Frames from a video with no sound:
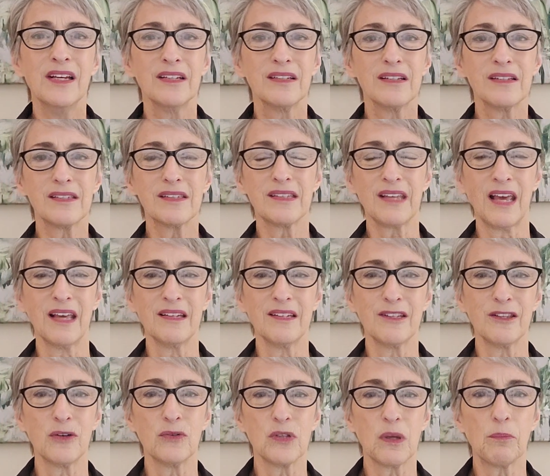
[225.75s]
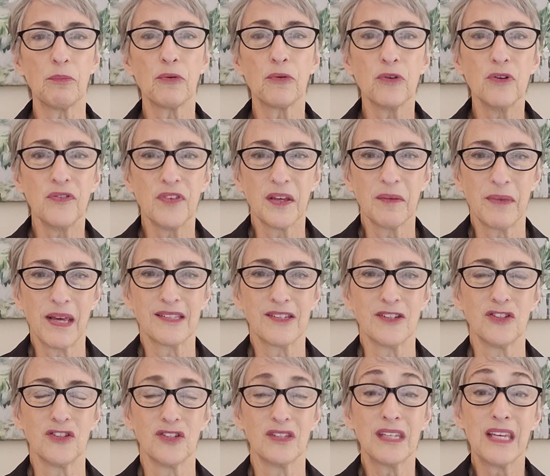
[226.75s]
to send those approving
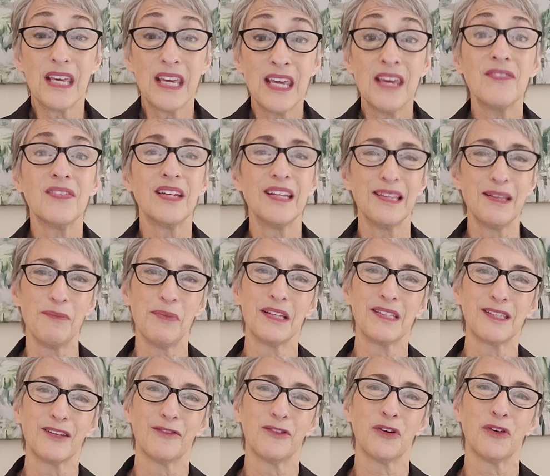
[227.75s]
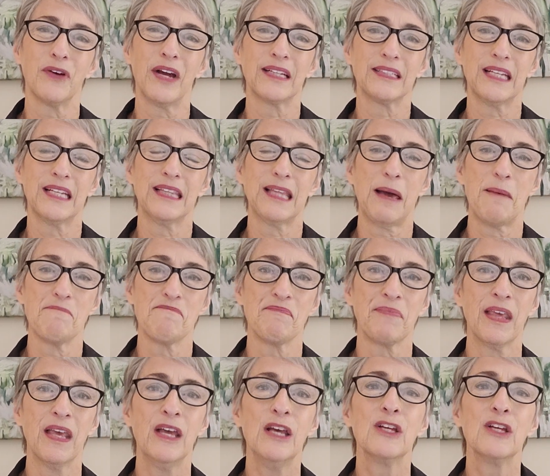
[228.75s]
messages even in the midst of correcting them.